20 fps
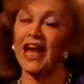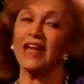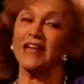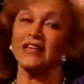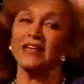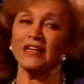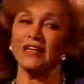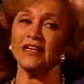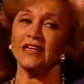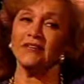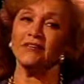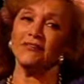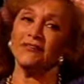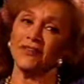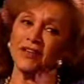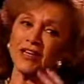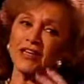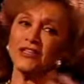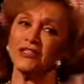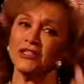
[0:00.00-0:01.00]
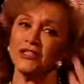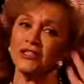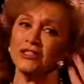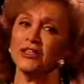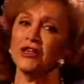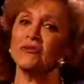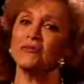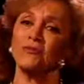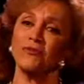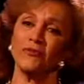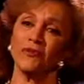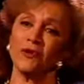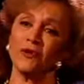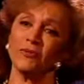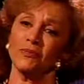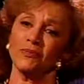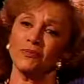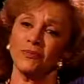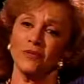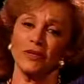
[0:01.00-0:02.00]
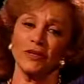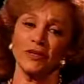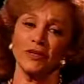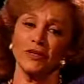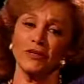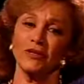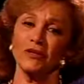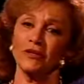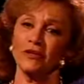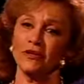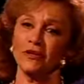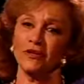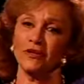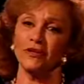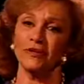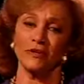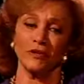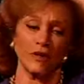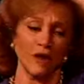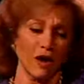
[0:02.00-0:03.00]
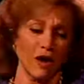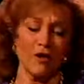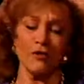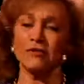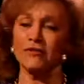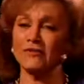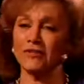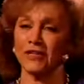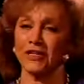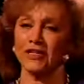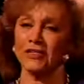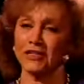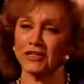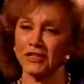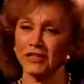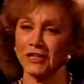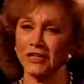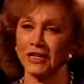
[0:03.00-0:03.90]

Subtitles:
I think it finishes up the outfit.